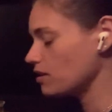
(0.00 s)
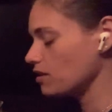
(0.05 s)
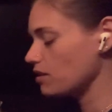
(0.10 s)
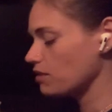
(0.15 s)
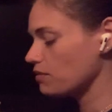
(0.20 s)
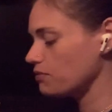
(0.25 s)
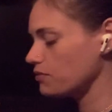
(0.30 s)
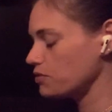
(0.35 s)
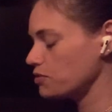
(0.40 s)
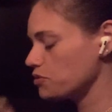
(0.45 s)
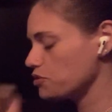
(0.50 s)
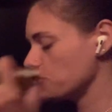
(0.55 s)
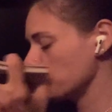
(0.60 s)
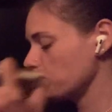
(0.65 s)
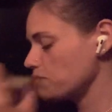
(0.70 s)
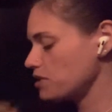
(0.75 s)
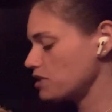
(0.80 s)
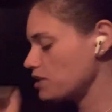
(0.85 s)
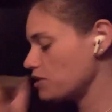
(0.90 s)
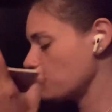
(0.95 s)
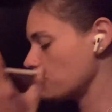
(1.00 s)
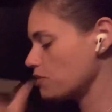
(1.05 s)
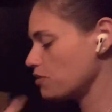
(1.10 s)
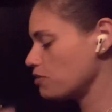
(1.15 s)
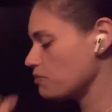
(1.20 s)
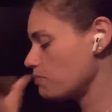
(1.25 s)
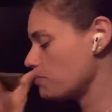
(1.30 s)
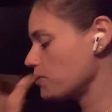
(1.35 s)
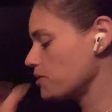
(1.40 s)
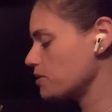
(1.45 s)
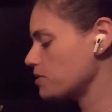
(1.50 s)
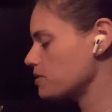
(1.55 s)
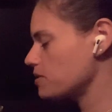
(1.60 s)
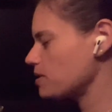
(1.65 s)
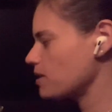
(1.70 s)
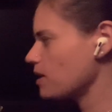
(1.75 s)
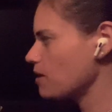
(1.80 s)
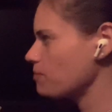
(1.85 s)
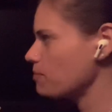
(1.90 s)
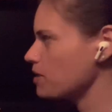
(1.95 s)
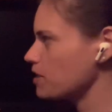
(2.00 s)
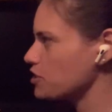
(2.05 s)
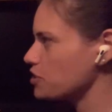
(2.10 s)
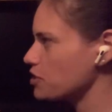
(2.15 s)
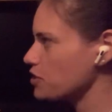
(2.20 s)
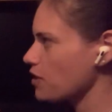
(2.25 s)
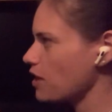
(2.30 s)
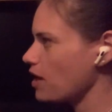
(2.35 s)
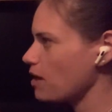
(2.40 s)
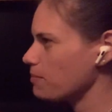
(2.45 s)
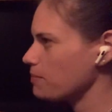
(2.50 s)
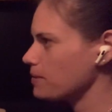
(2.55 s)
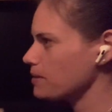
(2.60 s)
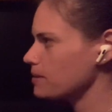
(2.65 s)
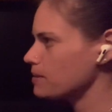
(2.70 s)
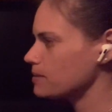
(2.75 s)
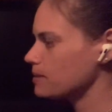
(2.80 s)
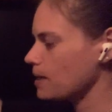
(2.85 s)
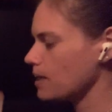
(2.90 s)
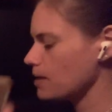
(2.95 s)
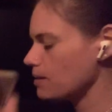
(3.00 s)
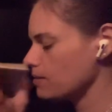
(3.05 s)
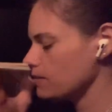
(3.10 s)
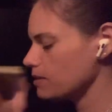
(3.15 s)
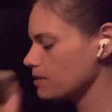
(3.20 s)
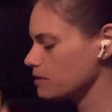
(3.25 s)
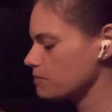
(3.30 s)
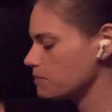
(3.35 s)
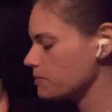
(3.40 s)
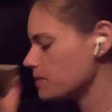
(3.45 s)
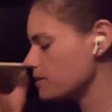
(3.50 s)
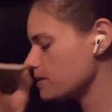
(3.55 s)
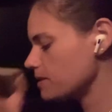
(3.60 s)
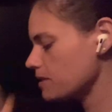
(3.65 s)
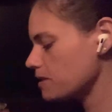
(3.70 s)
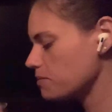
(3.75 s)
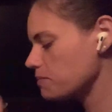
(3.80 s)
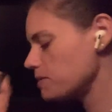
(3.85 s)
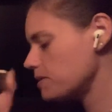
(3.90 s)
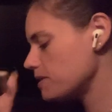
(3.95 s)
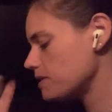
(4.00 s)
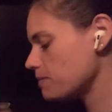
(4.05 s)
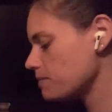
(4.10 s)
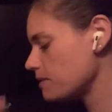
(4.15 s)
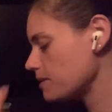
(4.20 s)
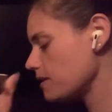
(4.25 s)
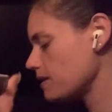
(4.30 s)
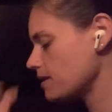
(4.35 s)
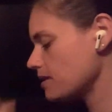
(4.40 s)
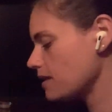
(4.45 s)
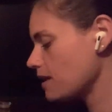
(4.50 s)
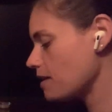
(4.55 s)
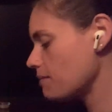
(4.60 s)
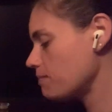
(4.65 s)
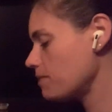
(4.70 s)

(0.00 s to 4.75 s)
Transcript: a future meeting with your person. I'm not sure how I'm going to title this, but it's going to be something like that.